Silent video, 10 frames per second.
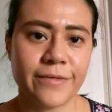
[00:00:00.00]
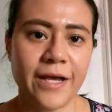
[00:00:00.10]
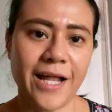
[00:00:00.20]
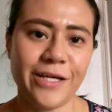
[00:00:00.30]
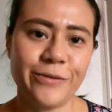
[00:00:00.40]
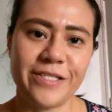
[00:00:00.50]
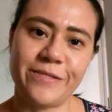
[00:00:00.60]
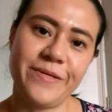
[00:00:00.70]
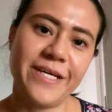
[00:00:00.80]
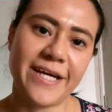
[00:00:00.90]
Hello, it's
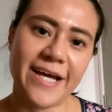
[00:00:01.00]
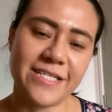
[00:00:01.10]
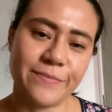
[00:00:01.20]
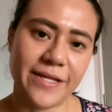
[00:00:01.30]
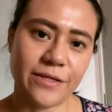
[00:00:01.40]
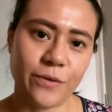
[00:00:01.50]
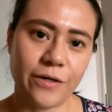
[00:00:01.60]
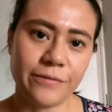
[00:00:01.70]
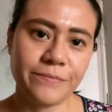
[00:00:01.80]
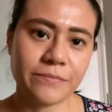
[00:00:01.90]
me again, Samantha
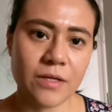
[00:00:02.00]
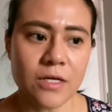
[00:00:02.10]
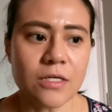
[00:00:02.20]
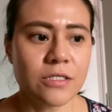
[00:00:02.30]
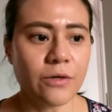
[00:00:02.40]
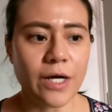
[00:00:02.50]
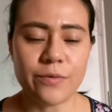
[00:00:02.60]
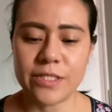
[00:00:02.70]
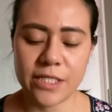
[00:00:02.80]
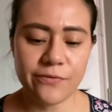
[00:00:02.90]
Wong. So I
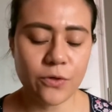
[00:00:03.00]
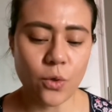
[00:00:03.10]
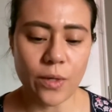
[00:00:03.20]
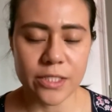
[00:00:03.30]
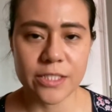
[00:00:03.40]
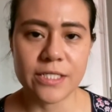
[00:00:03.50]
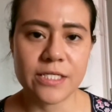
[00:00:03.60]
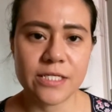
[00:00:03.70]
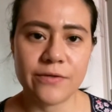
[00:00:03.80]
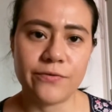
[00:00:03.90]
received questions